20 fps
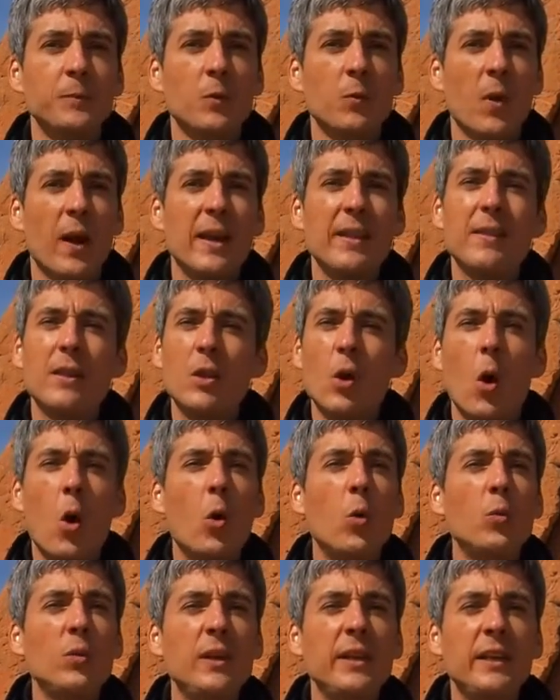Right? And then the
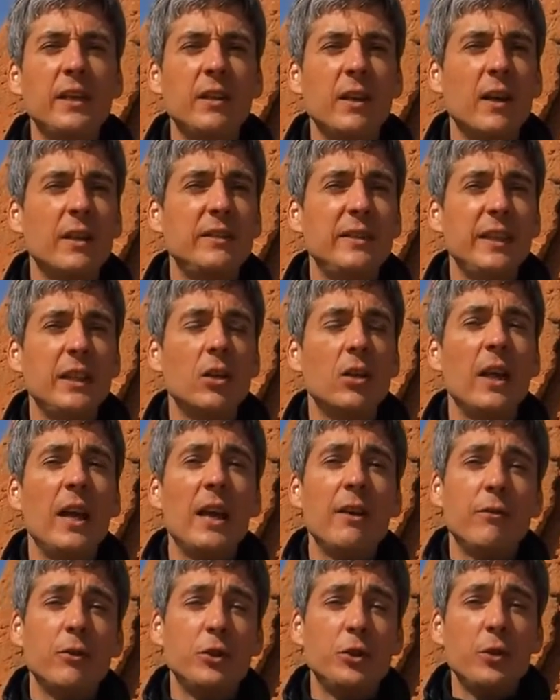only deal,
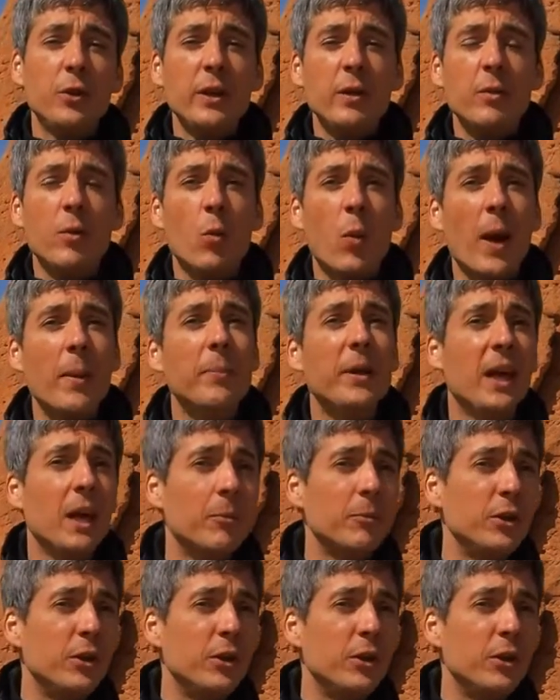if you're shooting with a webcam,